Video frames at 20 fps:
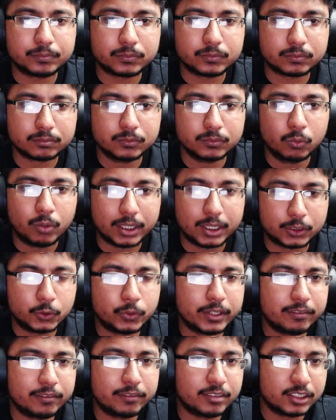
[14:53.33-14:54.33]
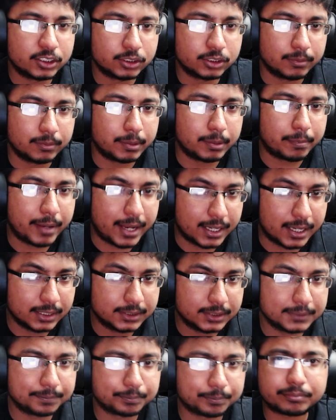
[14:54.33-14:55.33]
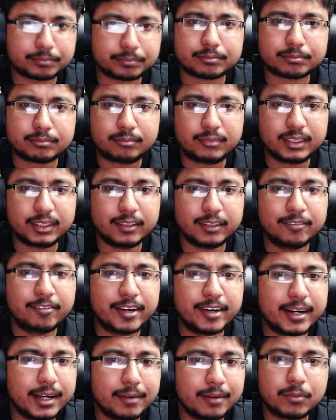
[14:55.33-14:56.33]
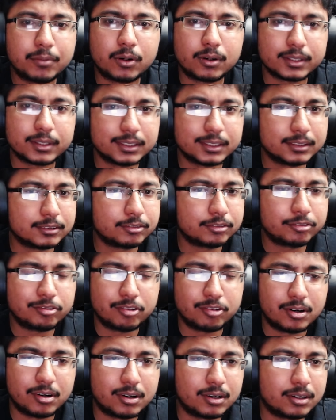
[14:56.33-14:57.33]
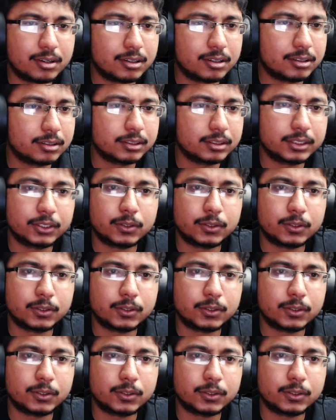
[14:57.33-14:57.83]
what cookie version of the patch. Very important for